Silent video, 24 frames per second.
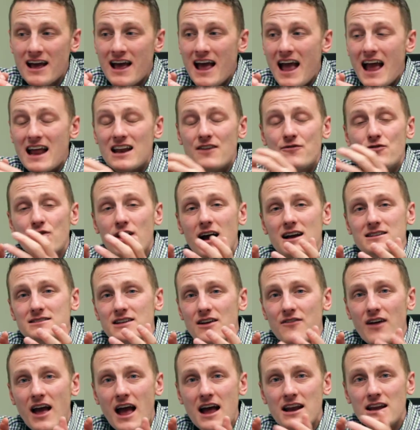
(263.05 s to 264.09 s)
And if you guys
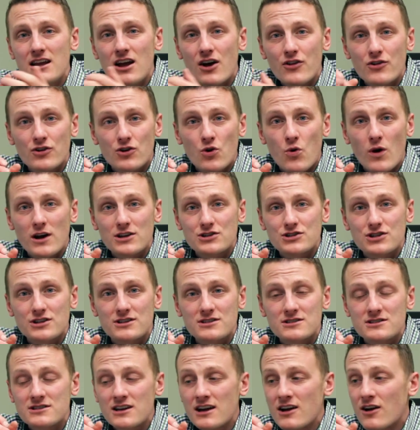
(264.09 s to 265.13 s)
have any other
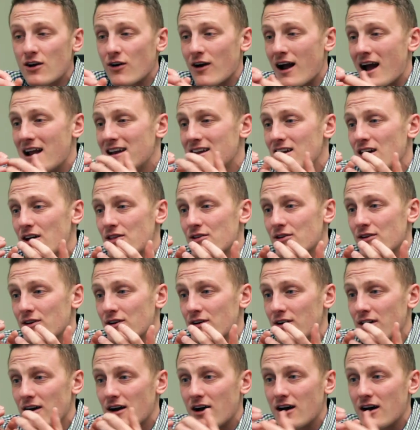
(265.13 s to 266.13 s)
questions or any other